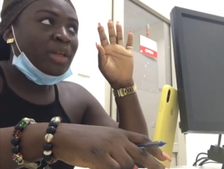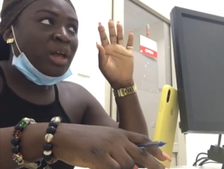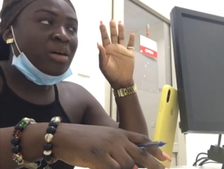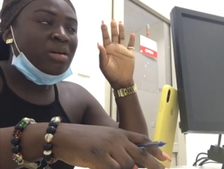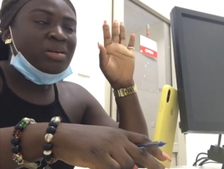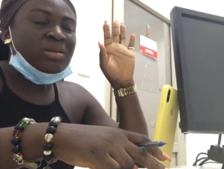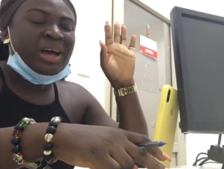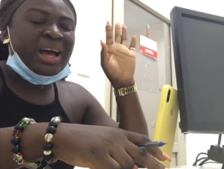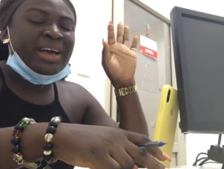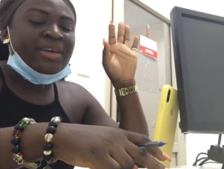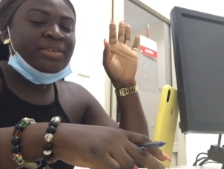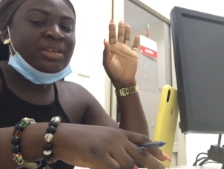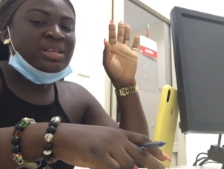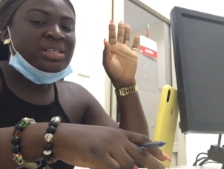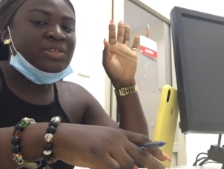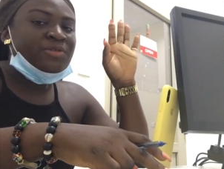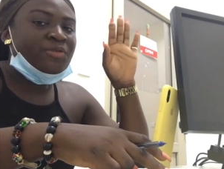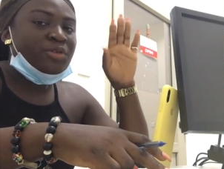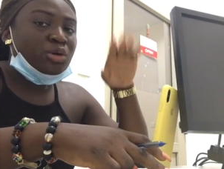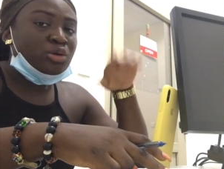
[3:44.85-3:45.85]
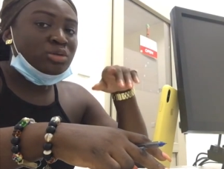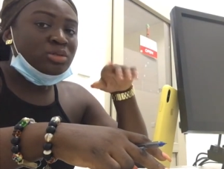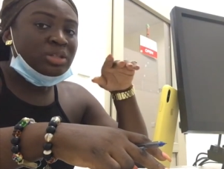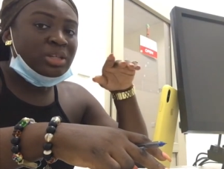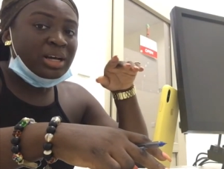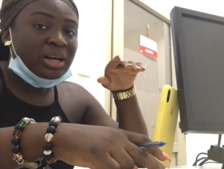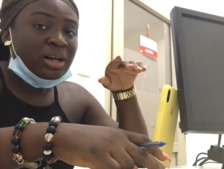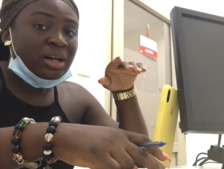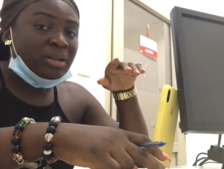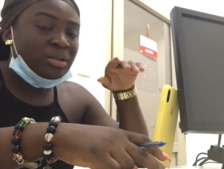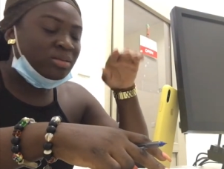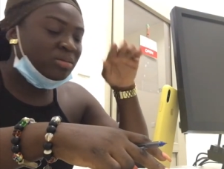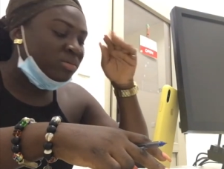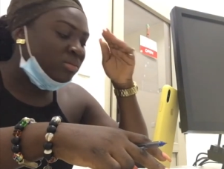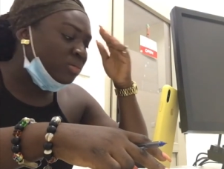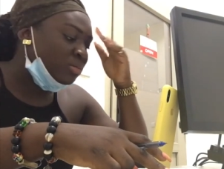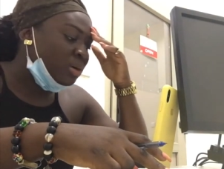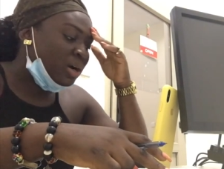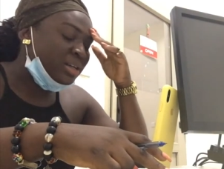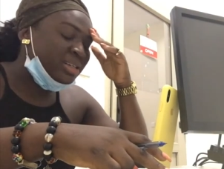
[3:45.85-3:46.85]
Uh, I just felt down.
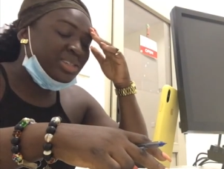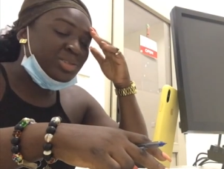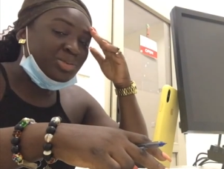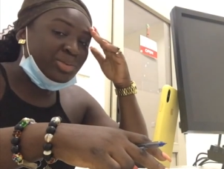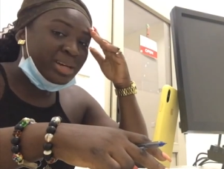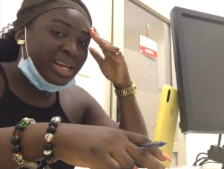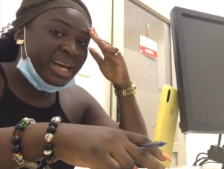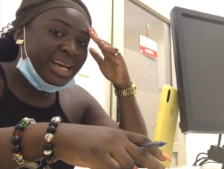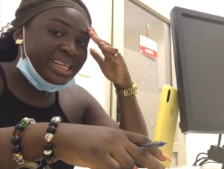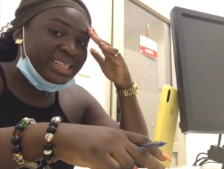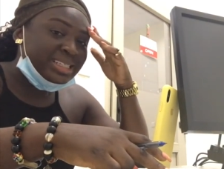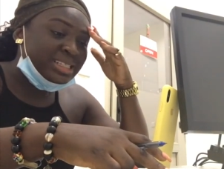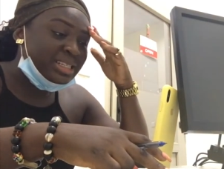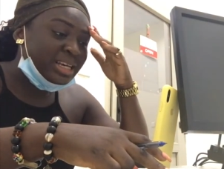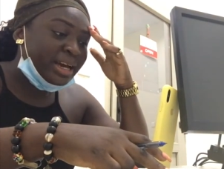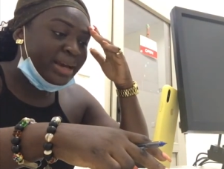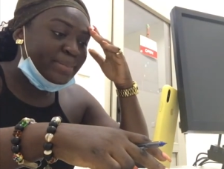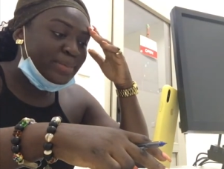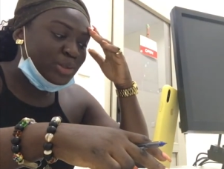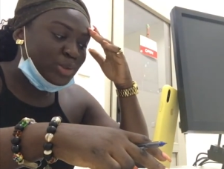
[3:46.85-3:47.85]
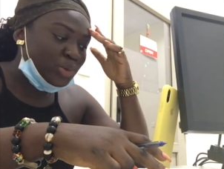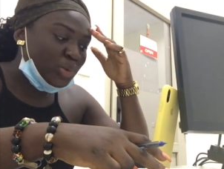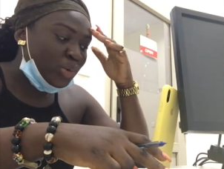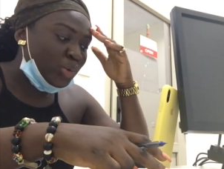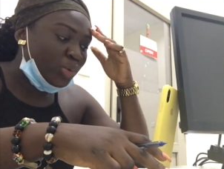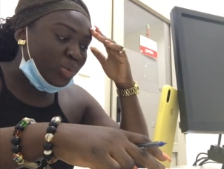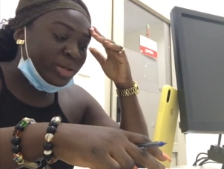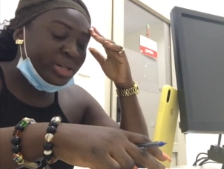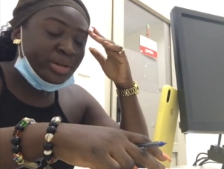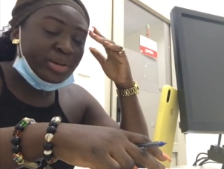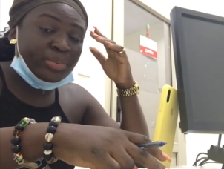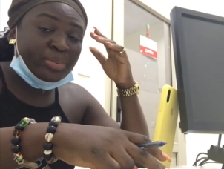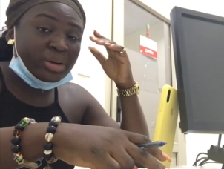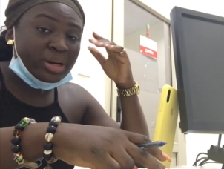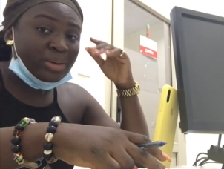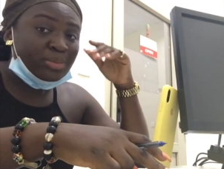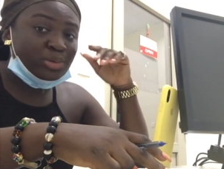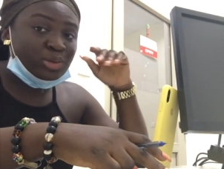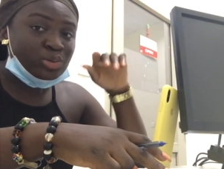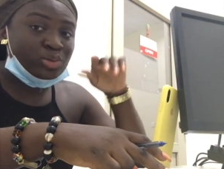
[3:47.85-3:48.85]
I just realized time is going. The
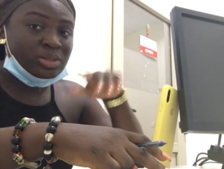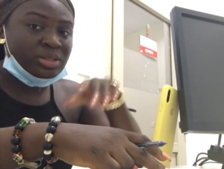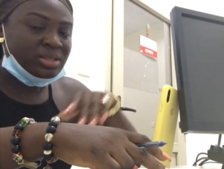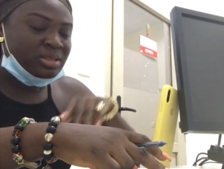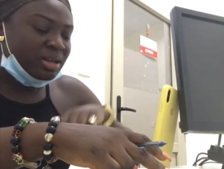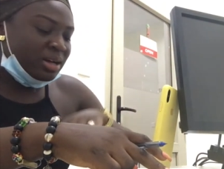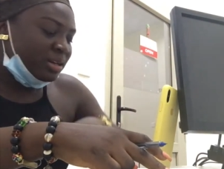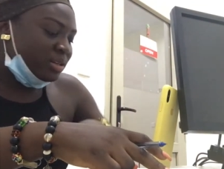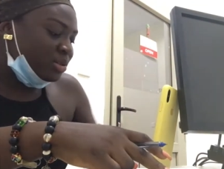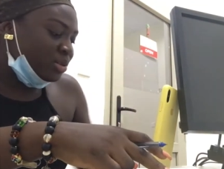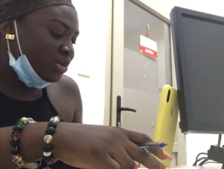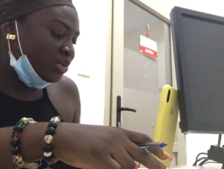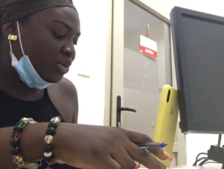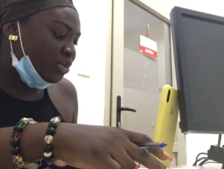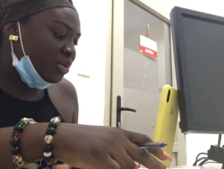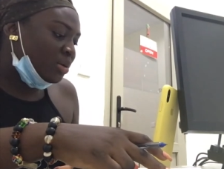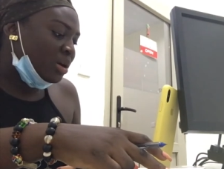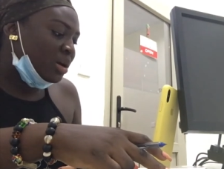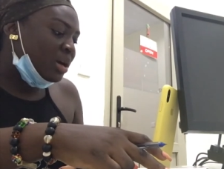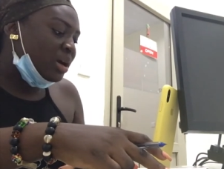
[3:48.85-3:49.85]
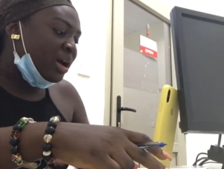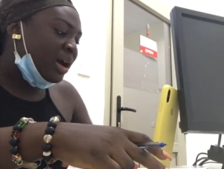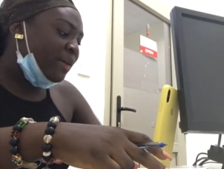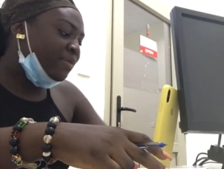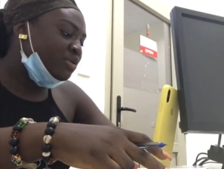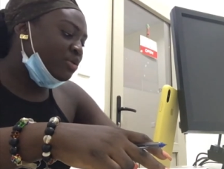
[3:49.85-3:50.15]
program is gonna start, so. Have to